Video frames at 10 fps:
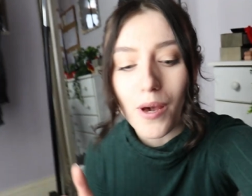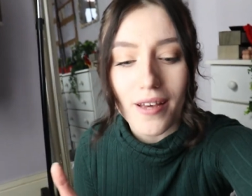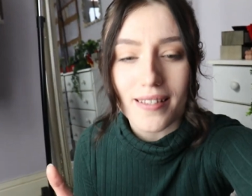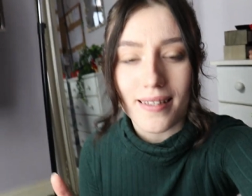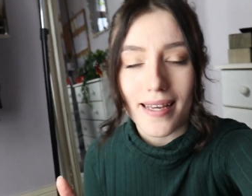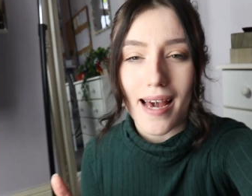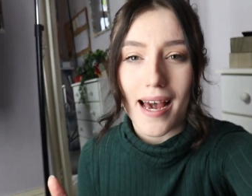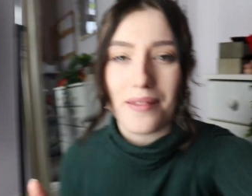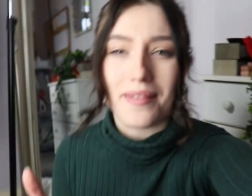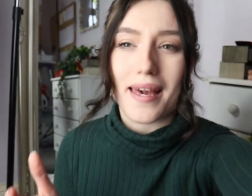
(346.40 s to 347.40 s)
Personally,
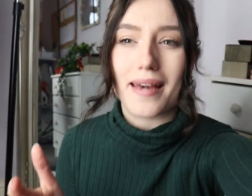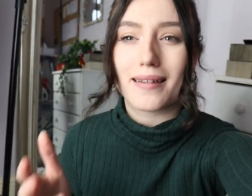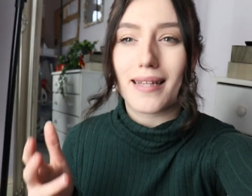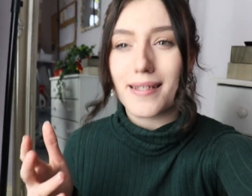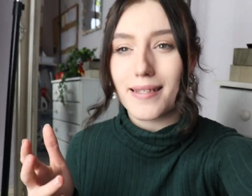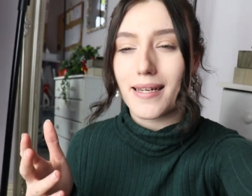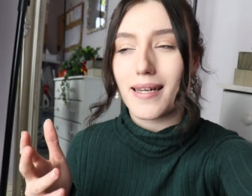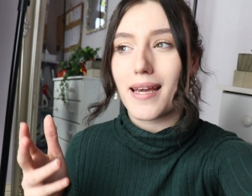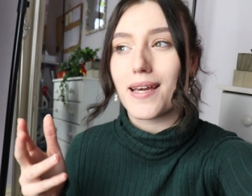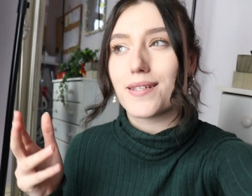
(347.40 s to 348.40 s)
I think
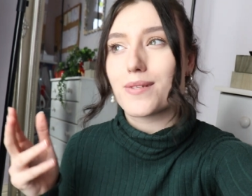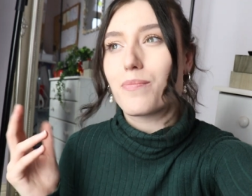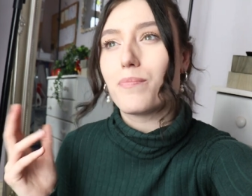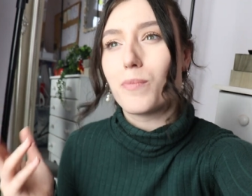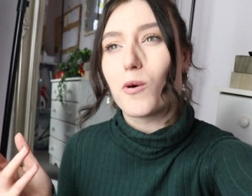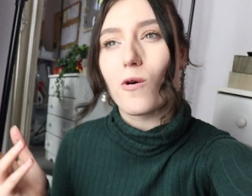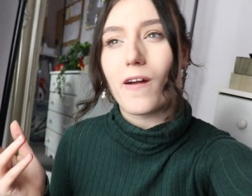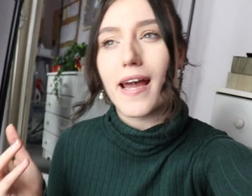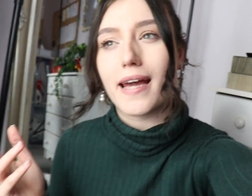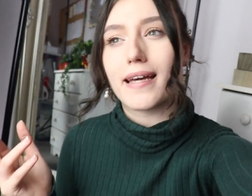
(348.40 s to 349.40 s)
listing is
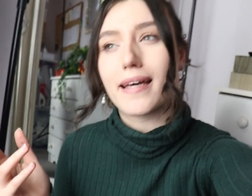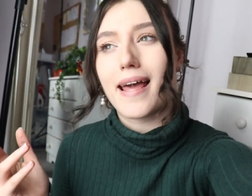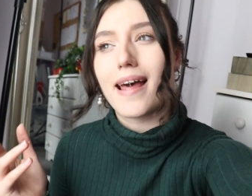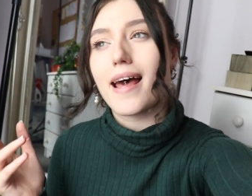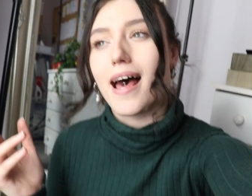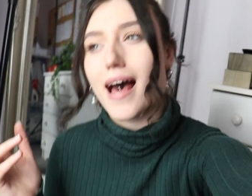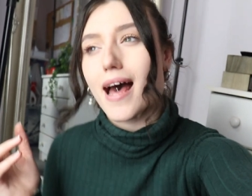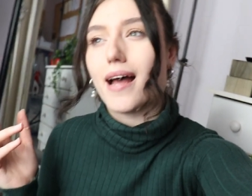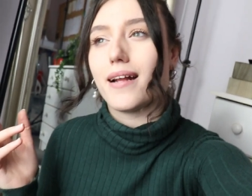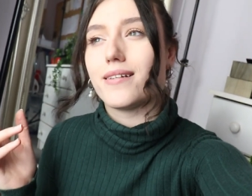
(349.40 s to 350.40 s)
boring
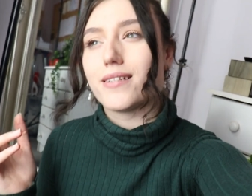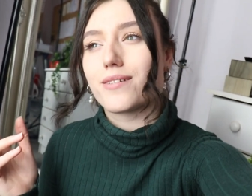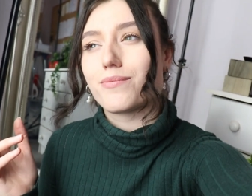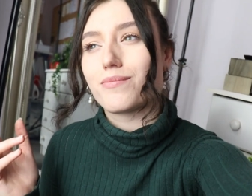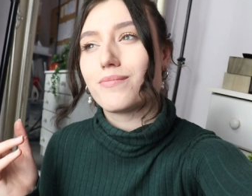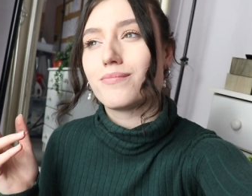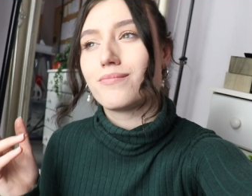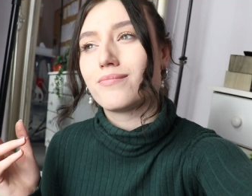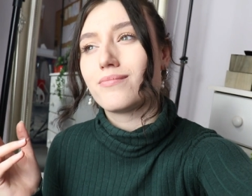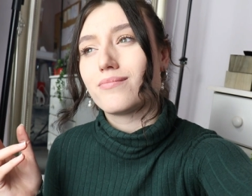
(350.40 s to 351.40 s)
and
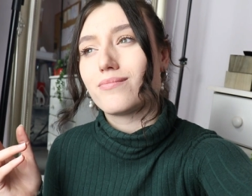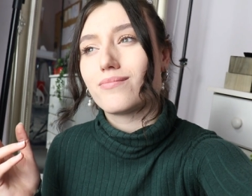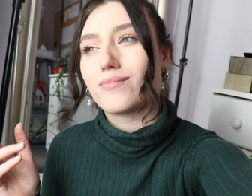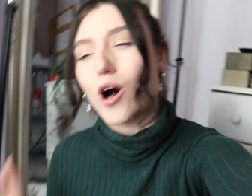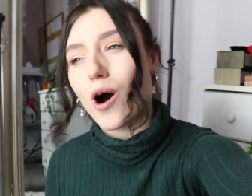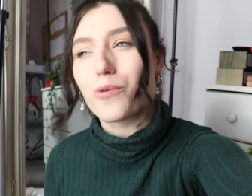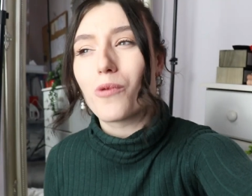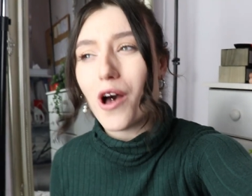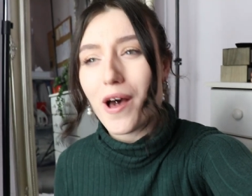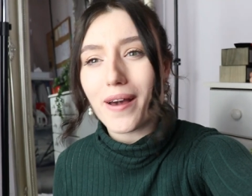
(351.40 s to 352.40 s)
hard
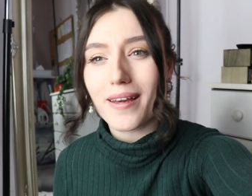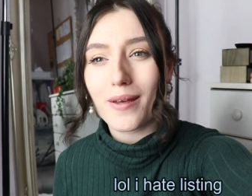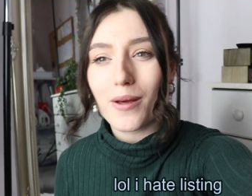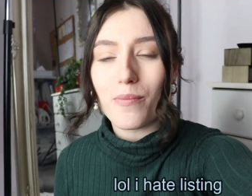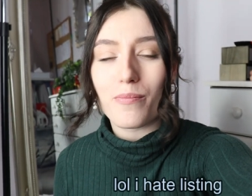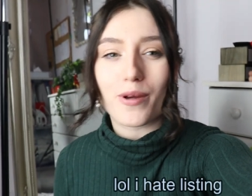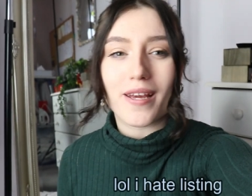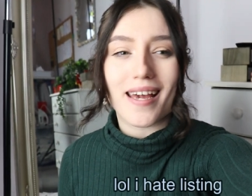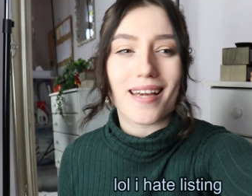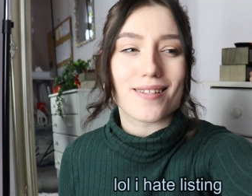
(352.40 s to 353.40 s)
work, but
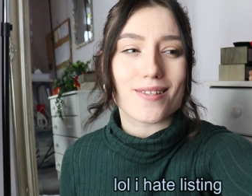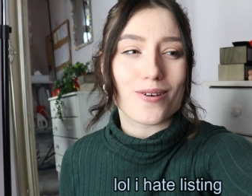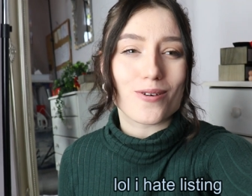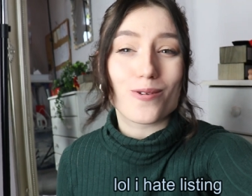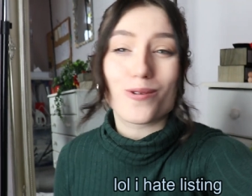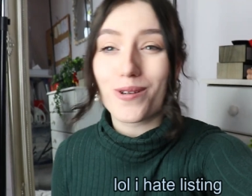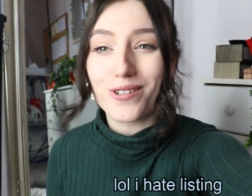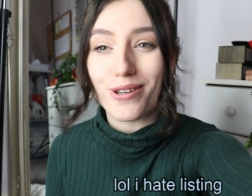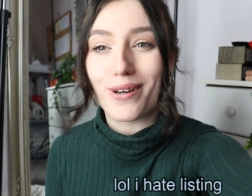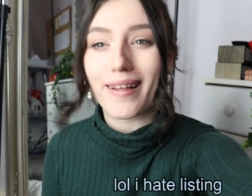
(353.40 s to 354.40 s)
it is
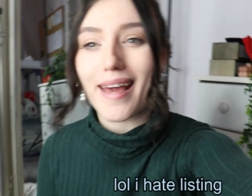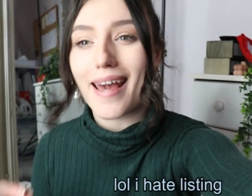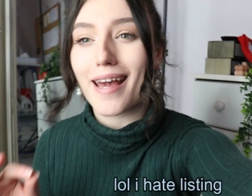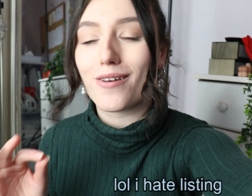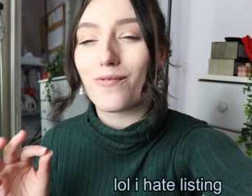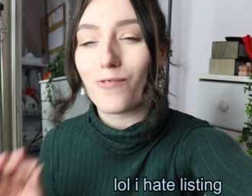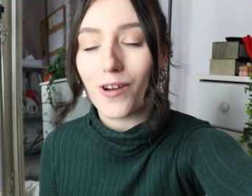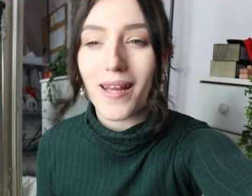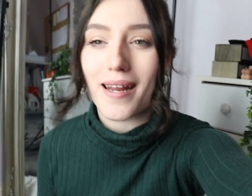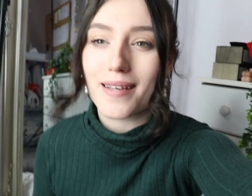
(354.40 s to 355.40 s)
crucial in
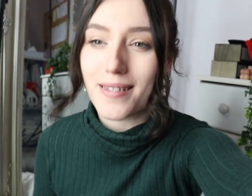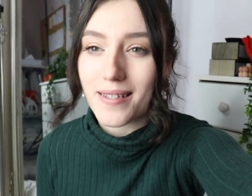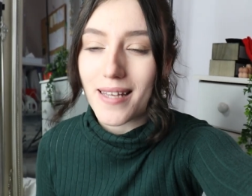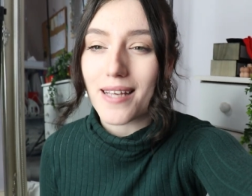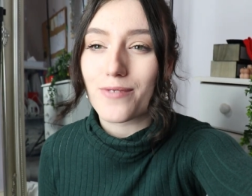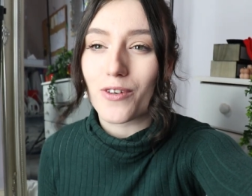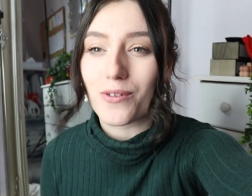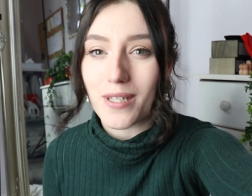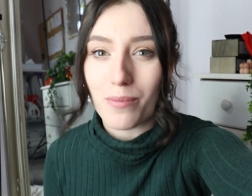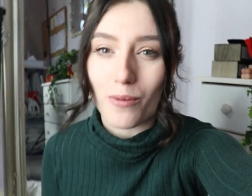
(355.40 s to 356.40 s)
running a
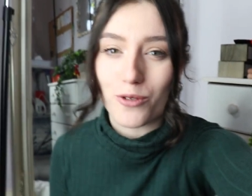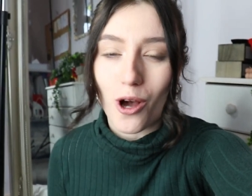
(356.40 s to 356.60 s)
successful Depop